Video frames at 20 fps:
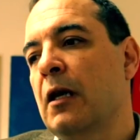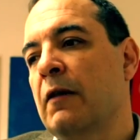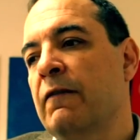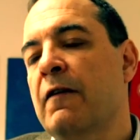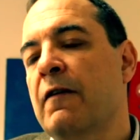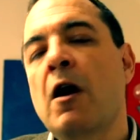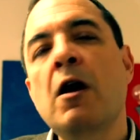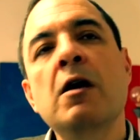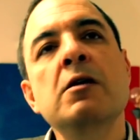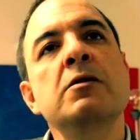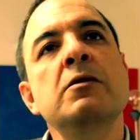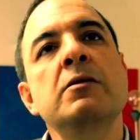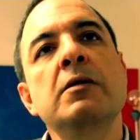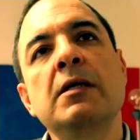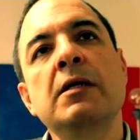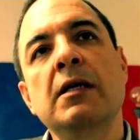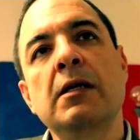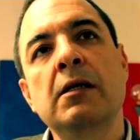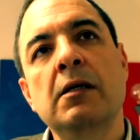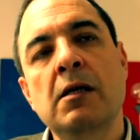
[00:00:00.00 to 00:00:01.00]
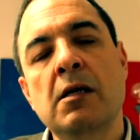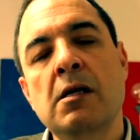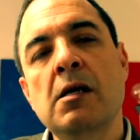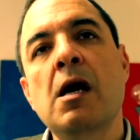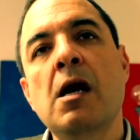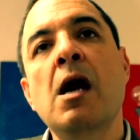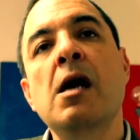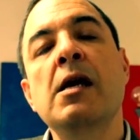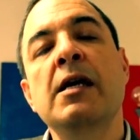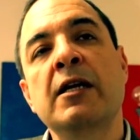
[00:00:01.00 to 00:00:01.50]
if Austrian
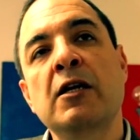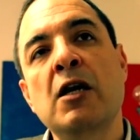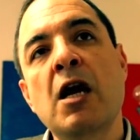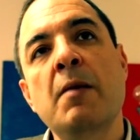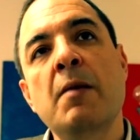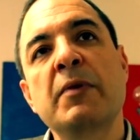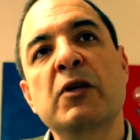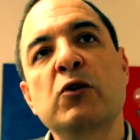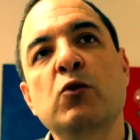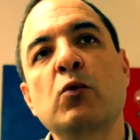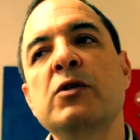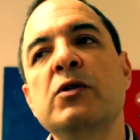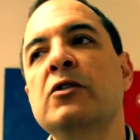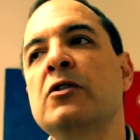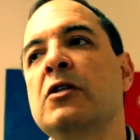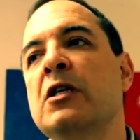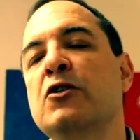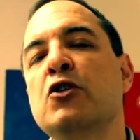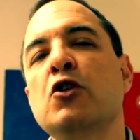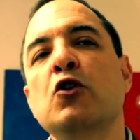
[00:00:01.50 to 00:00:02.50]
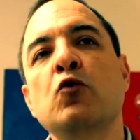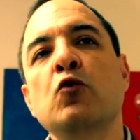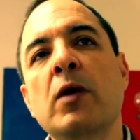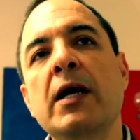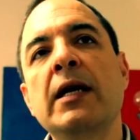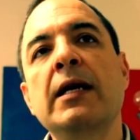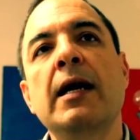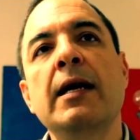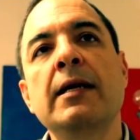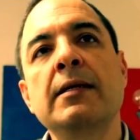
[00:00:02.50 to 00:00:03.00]
economics was such a
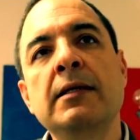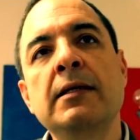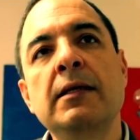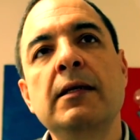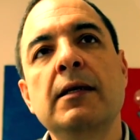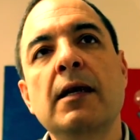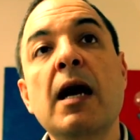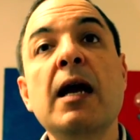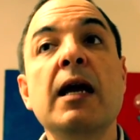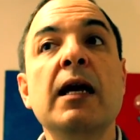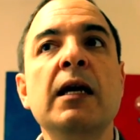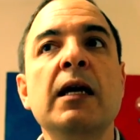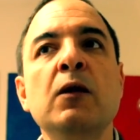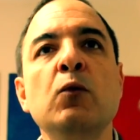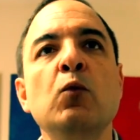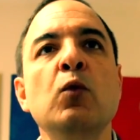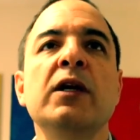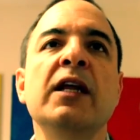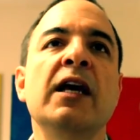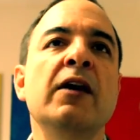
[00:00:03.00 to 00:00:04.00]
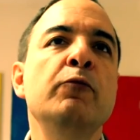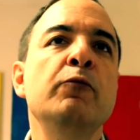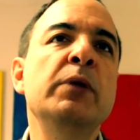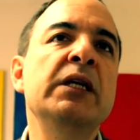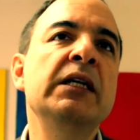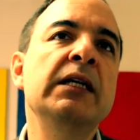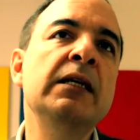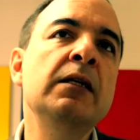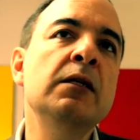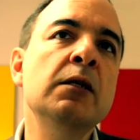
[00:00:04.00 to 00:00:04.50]
great idea, it would have
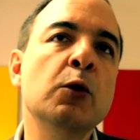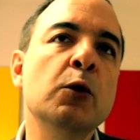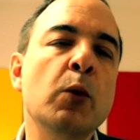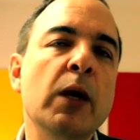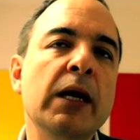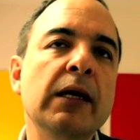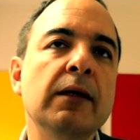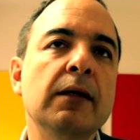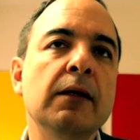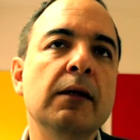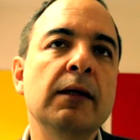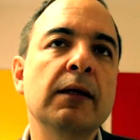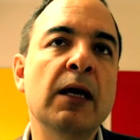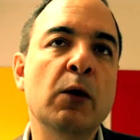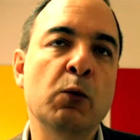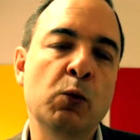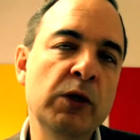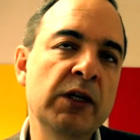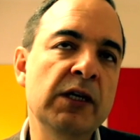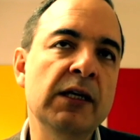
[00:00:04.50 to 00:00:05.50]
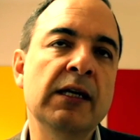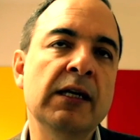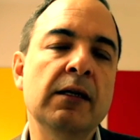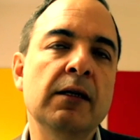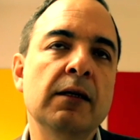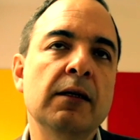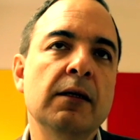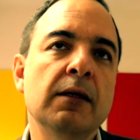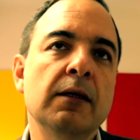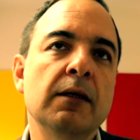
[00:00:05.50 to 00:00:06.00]
been integrated, now wouldn't it?
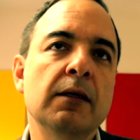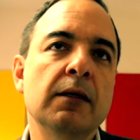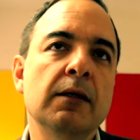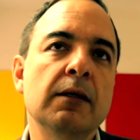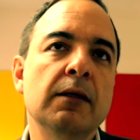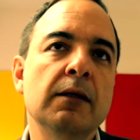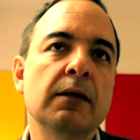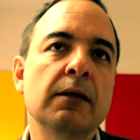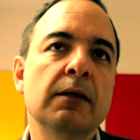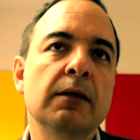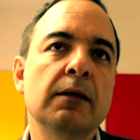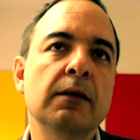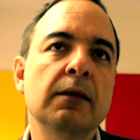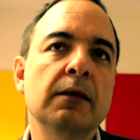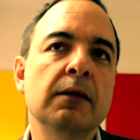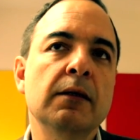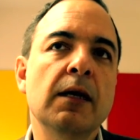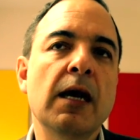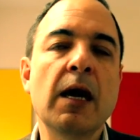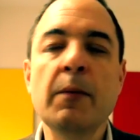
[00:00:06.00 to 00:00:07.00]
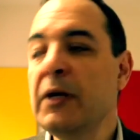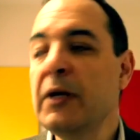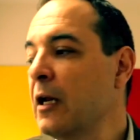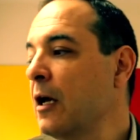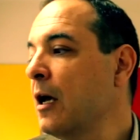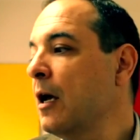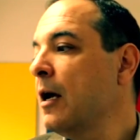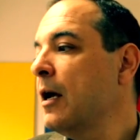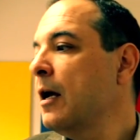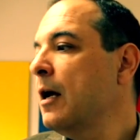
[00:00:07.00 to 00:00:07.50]
I
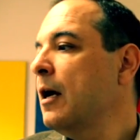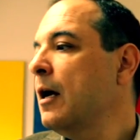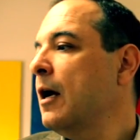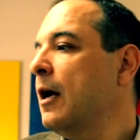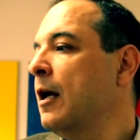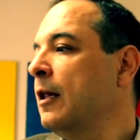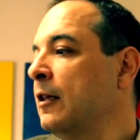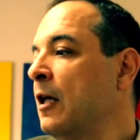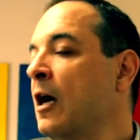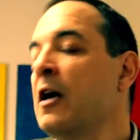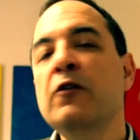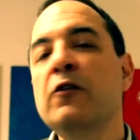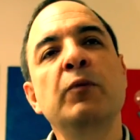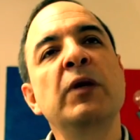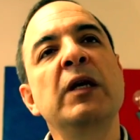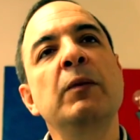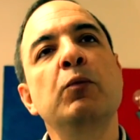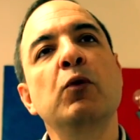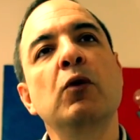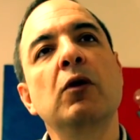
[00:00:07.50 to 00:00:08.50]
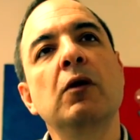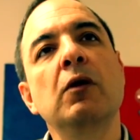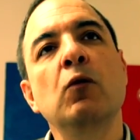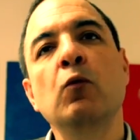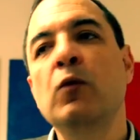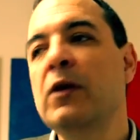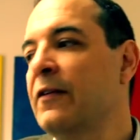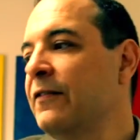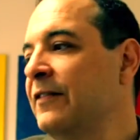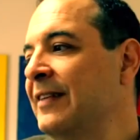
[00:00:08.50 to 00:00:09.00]
mean, a lot of people
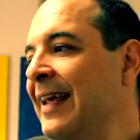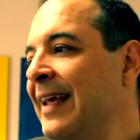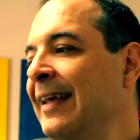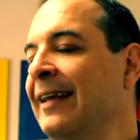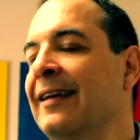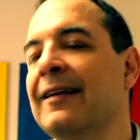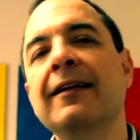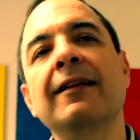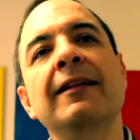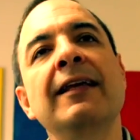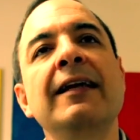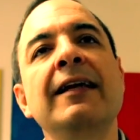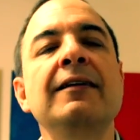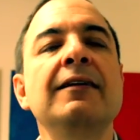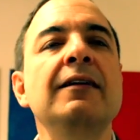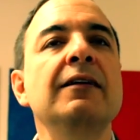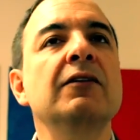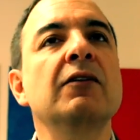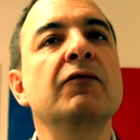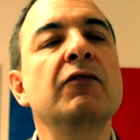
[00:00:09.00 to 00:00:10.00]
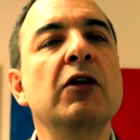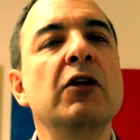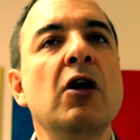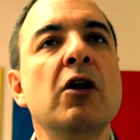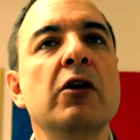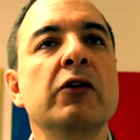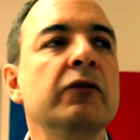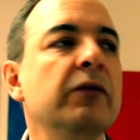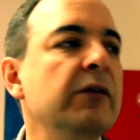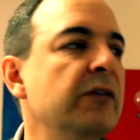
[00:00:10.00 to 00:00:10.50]
would have taken the ideas of the
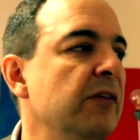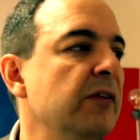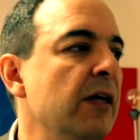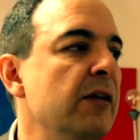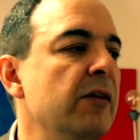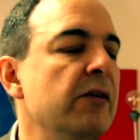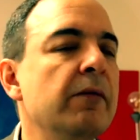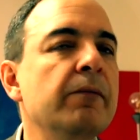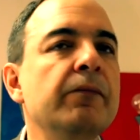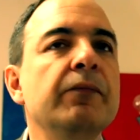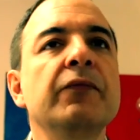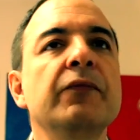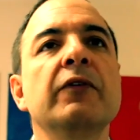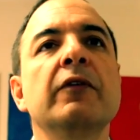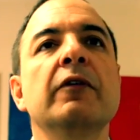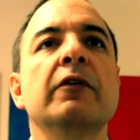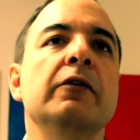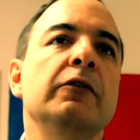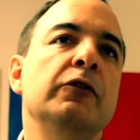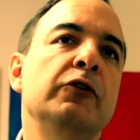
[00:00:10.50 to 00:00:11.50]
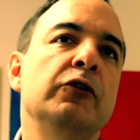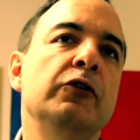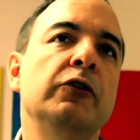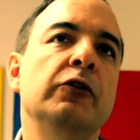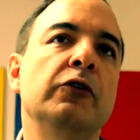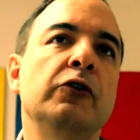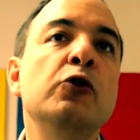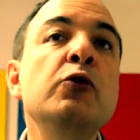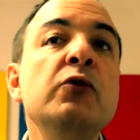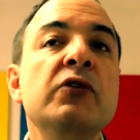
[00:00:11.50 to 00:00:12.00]
Austrians and
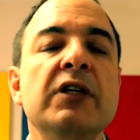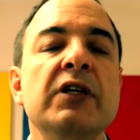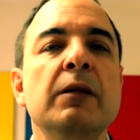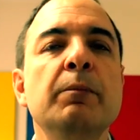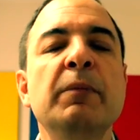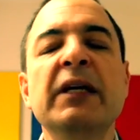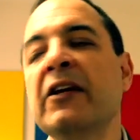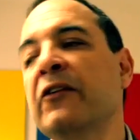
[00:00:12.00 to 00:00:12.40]
used it.